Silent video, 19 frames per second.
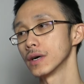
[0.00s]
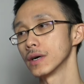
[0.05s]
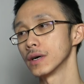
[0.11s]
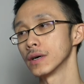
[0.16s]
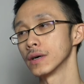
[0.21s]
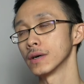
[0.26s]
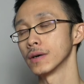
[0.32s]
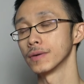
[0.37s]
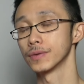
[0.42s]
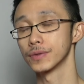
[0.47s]

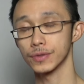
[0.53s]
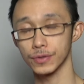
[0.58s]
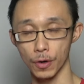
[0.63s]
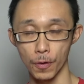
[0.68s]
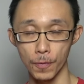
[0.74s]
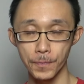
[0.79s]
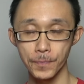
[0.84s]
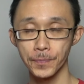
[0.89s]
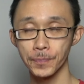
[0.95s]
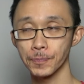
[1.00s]
Uh,
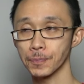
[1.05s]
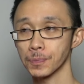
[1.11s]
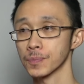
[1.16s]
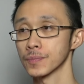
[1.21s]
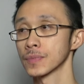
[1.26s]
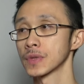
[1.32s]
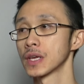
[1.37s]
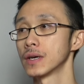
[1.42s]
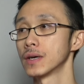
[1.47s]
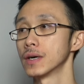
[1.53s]
so
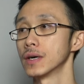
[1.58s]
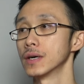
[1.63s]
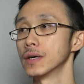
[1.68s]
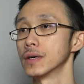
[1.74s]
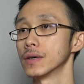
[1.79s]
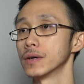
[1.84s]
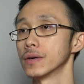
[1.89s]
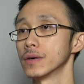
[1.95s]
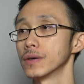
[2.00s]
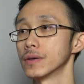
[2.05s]

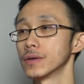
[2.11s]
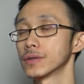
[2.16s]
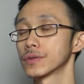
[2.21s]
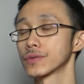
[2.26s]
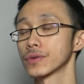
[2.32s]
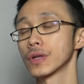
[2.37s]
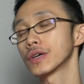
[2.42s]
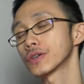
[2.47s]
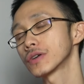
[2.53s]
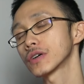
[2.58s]
uh,
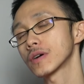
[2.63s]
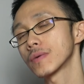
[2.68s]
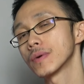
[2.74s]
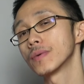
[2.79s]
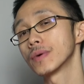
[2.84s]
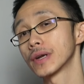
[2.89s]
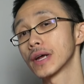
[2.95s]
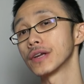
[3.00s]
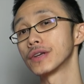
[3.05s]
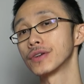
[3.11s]
so let's talk about
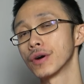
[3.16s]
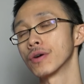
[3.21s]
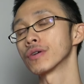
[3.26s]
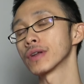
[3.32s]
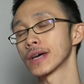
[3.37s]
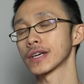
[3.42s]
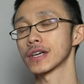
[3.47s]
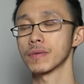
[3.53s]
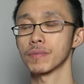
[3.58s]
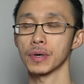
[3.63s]
what I don't
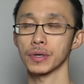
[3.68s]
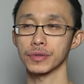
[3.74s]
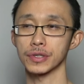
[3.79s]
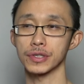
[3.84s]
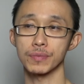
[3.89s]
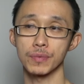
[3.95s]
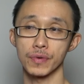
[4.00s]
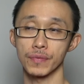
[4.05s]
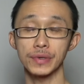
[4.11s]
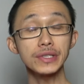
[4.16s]
like about
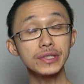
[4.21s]
this movie.